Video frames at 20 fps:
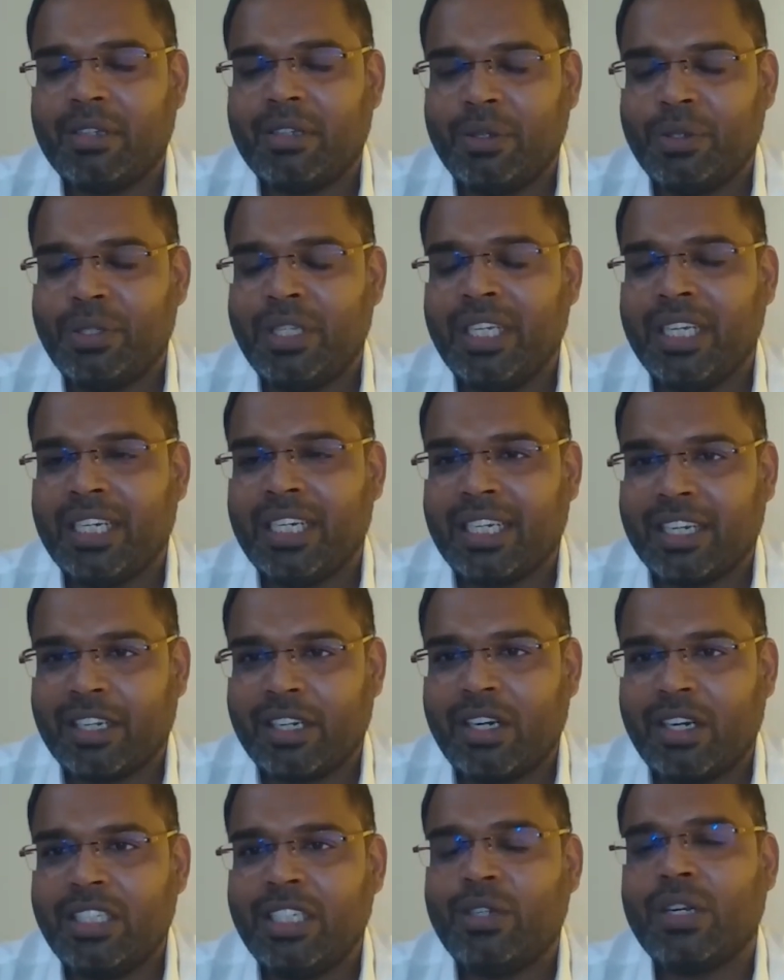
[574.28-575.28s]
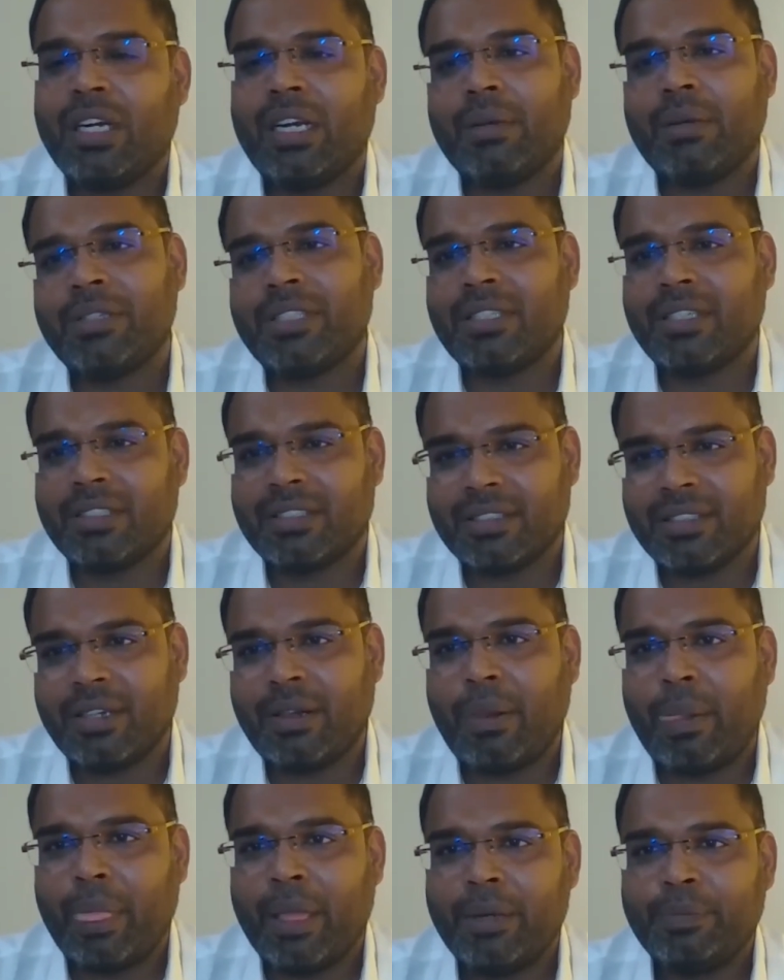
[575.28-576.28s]
using a technology to run a business.
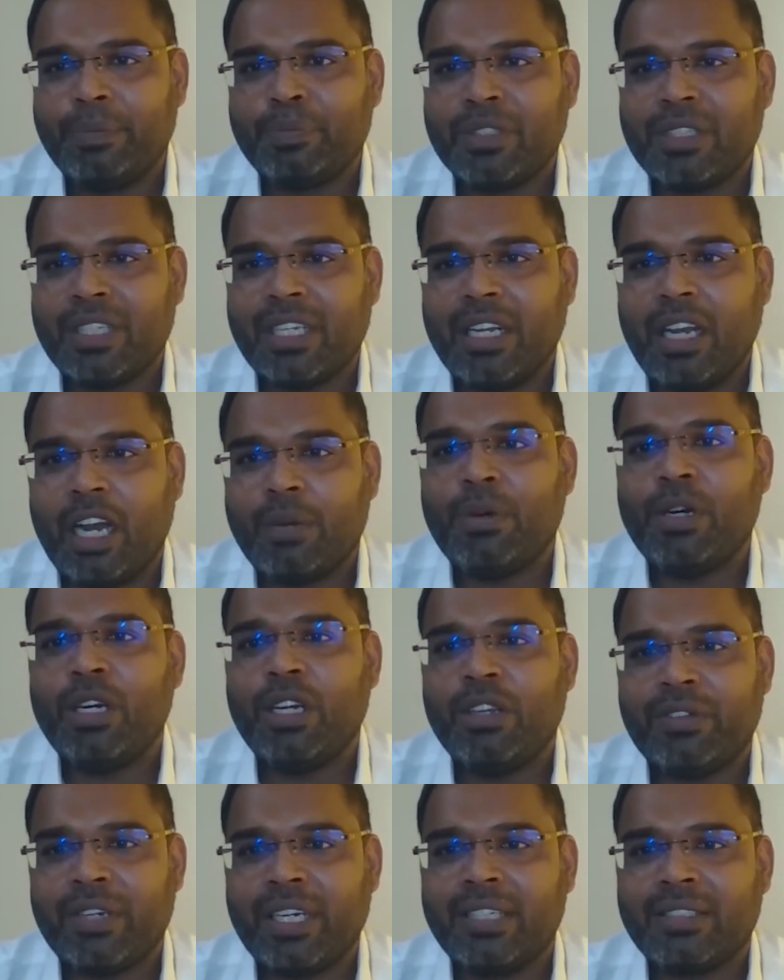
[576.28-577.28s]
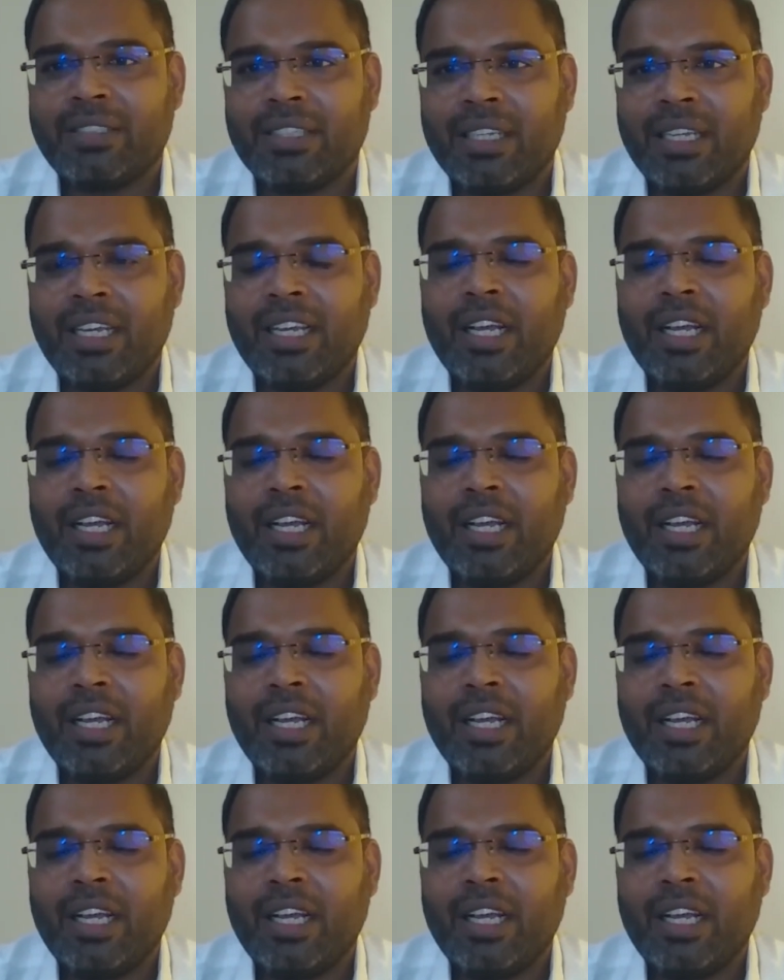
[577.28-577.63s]
It's a lot more difference.